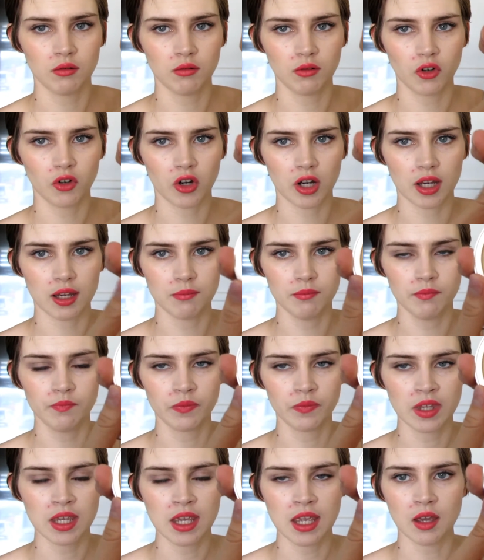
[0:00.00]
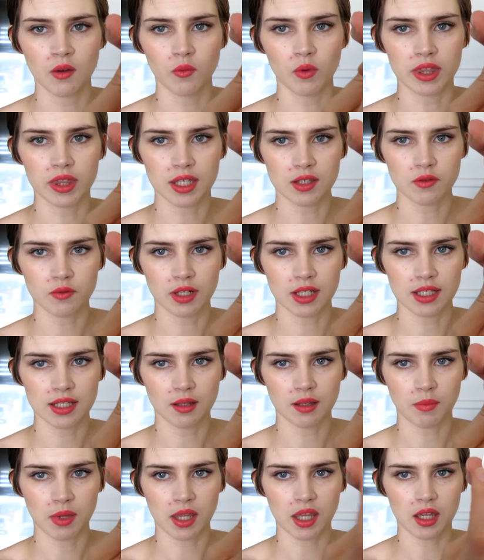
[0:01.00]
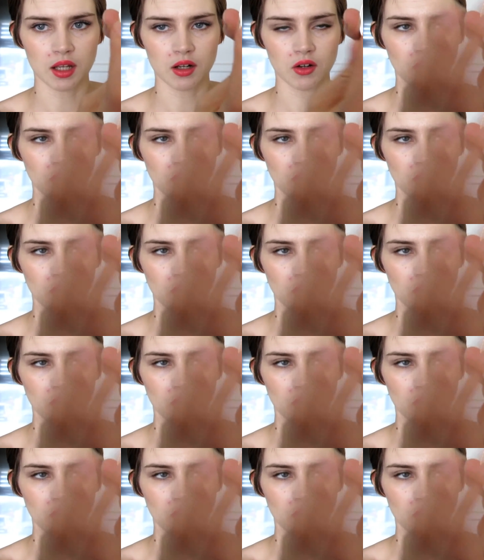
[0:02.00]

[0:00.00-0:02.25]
cream. With this one is the pink and